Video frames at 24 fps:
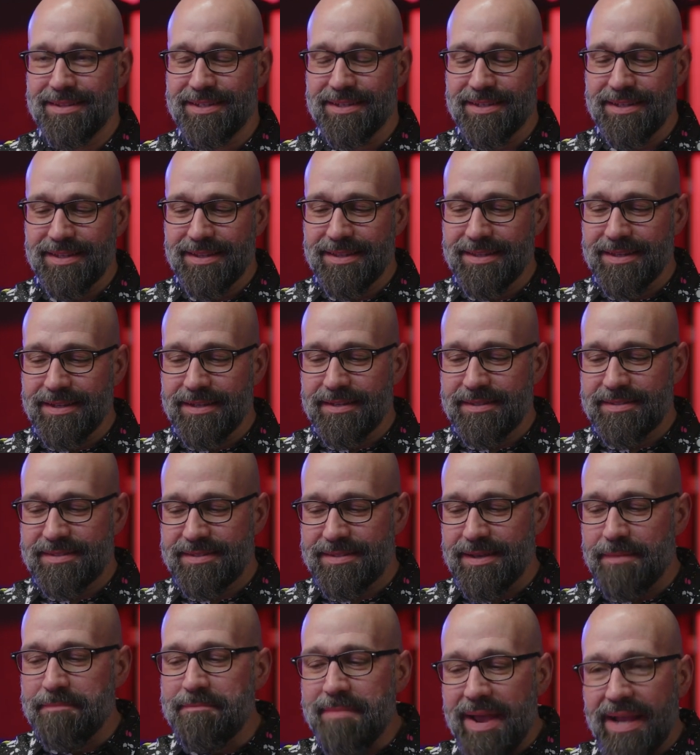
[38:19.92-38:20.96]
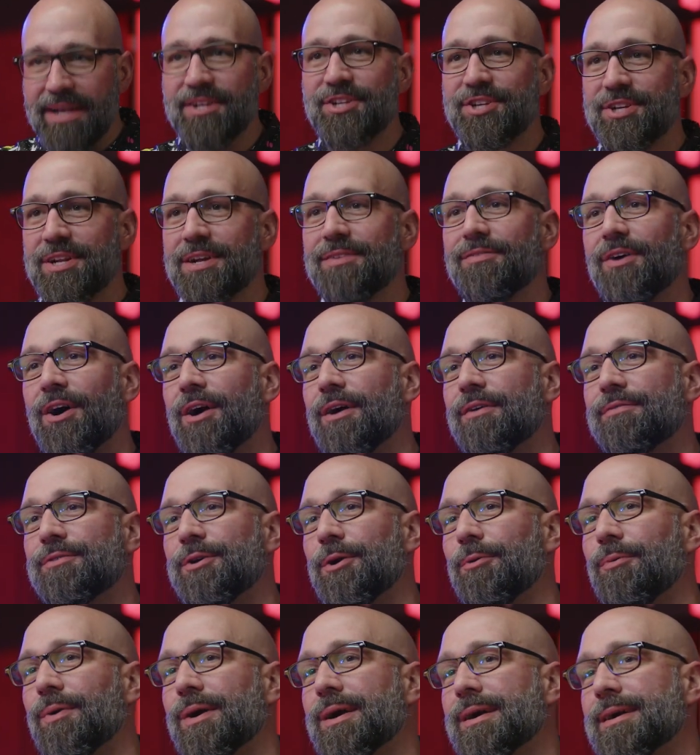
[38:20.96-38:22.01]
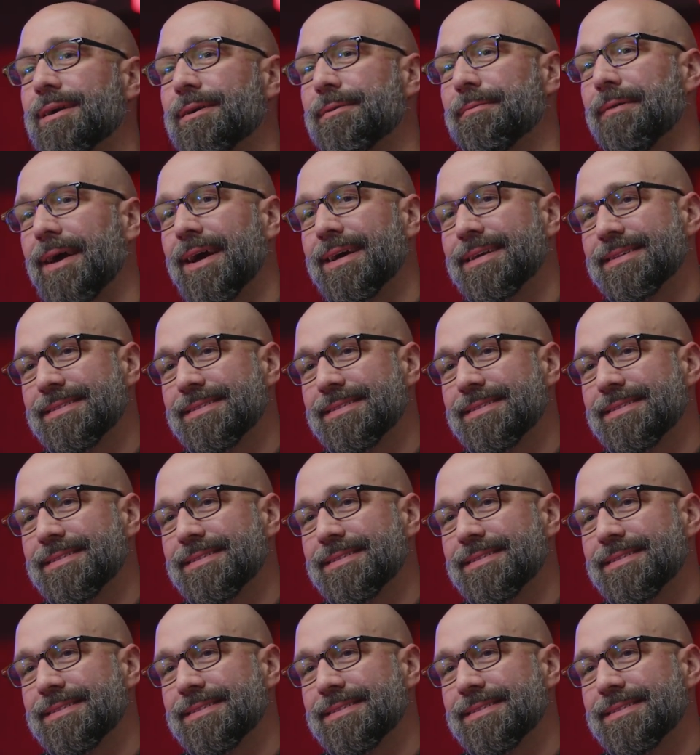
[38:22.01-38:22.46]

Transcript: The summation of all of your work, right?